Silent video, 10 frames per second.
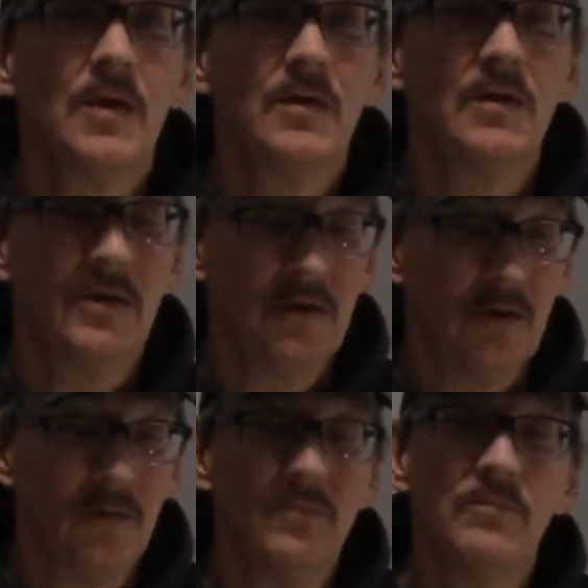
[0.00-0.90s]
there you
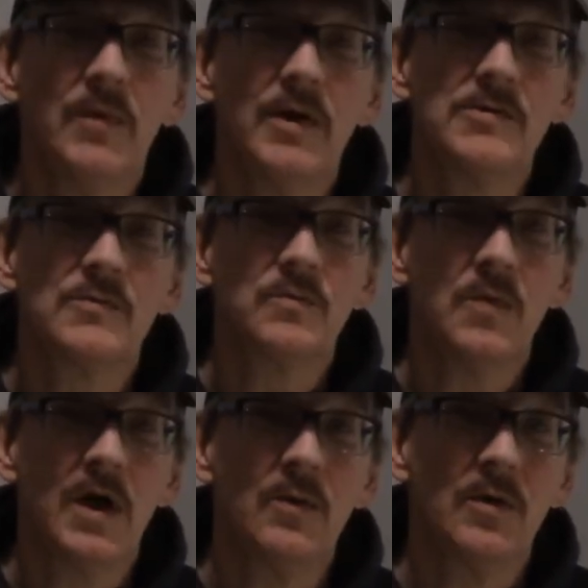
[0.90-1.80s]
go. That's
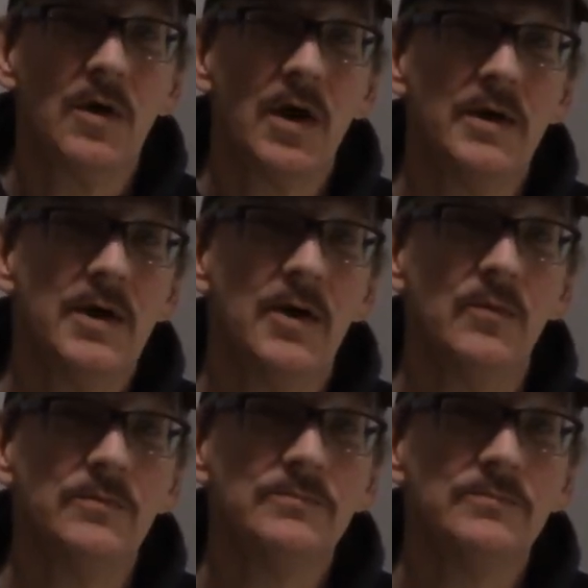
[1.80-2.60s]
why we're hiding out.